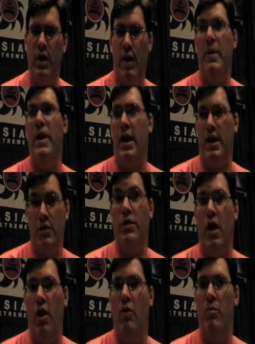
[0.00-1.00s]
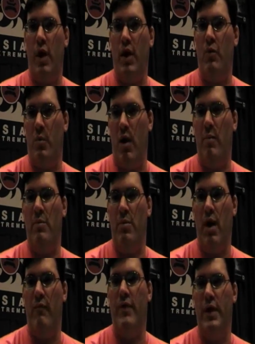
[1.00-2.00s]
I mean, I used to own my own mom and
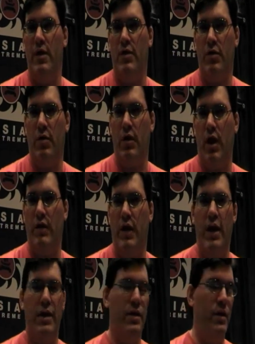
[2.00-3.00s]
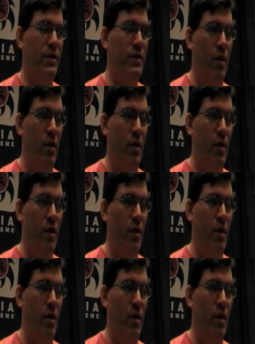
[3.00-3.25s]
pop video store in Los Angeles,